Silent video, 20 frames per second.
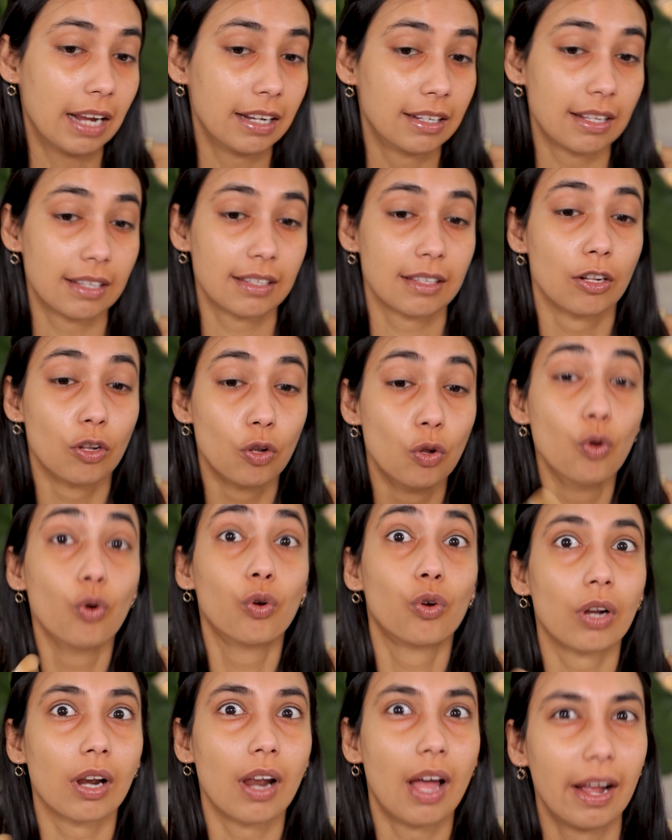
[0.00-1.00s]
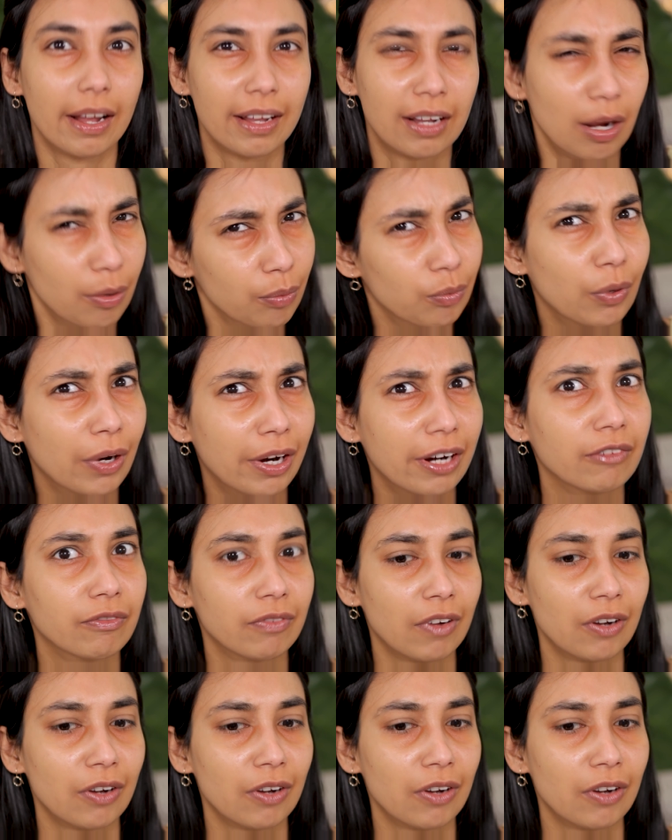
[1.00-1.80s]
doesn't look like I'm wearing